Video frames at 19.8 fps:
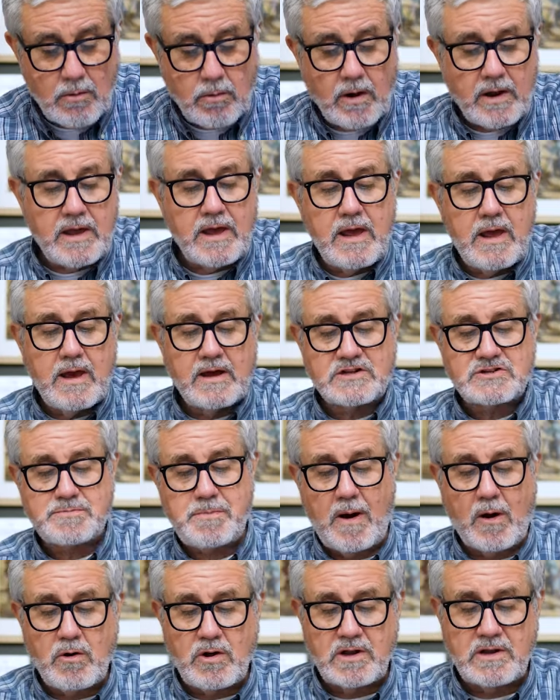where he had
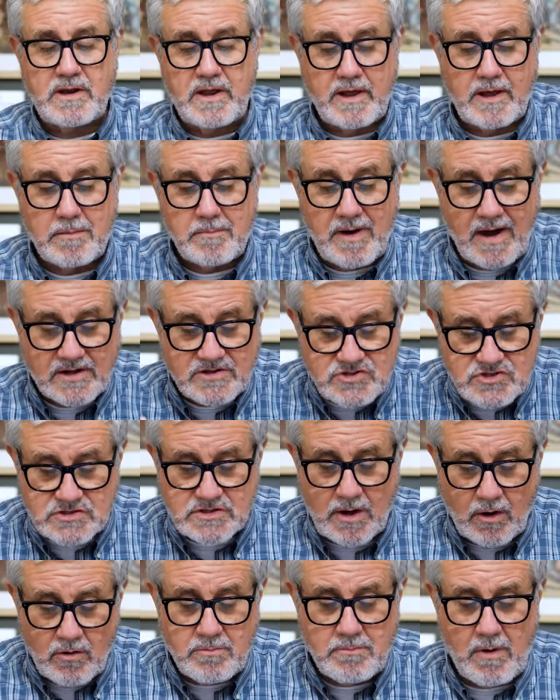spoken to him, a
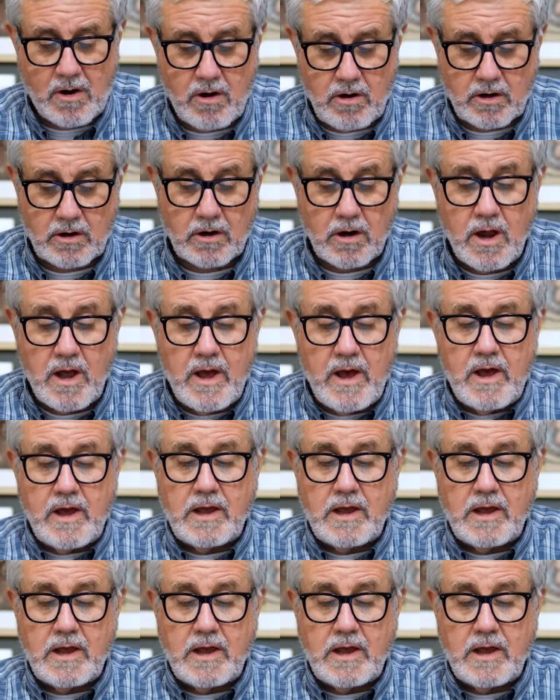stone marker.